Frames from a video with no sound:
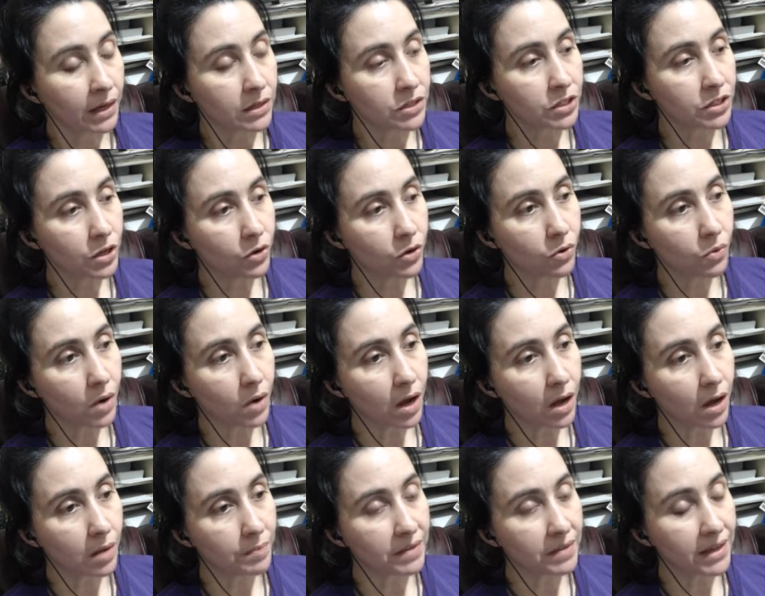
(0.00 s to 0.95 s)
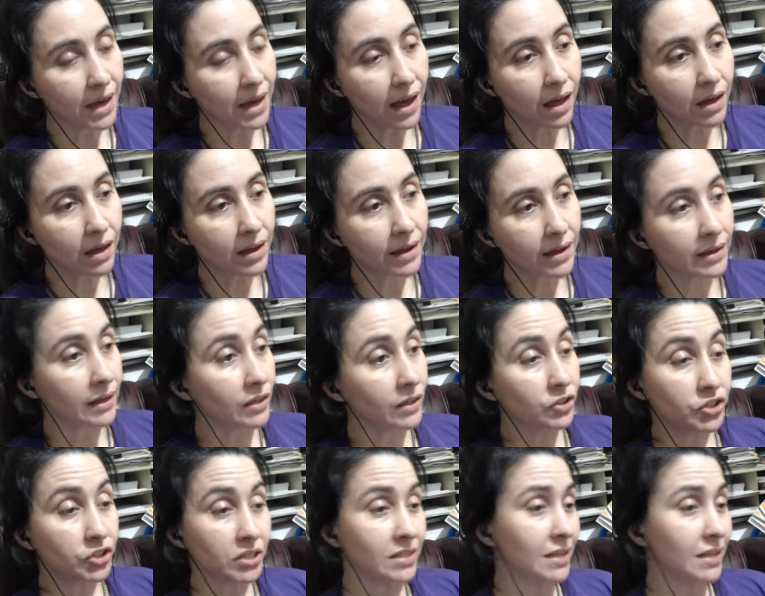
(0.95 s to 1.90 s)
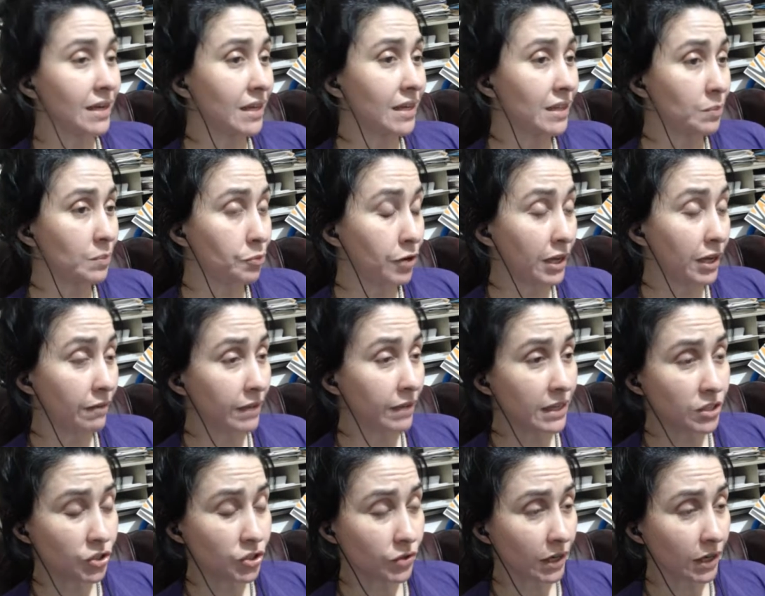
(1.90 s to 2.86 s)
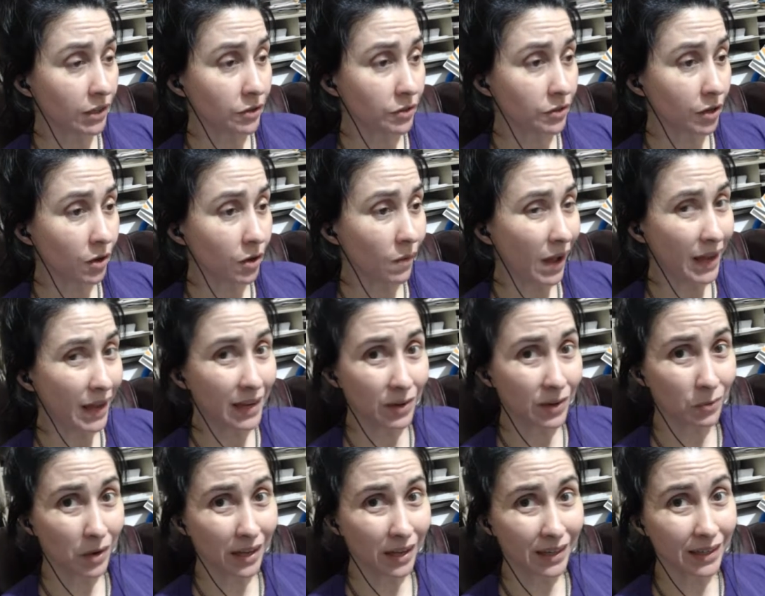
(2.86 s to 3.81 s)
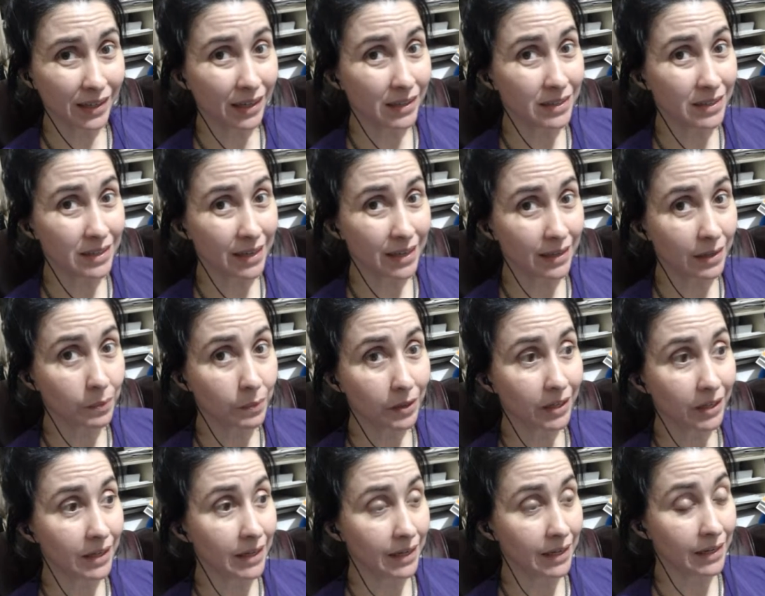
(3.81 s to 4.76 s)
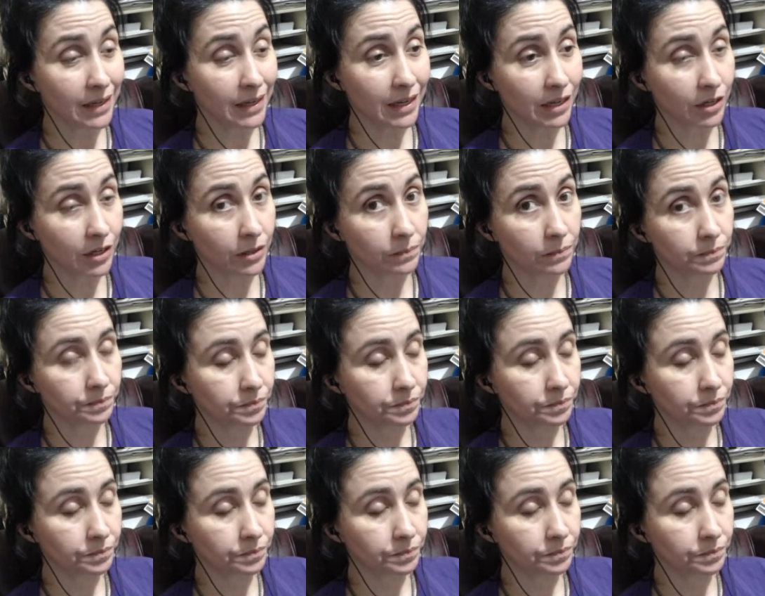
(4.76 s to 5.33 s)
So, yeah, just like in the previous trailer, though, I didn't recognize anybody in here.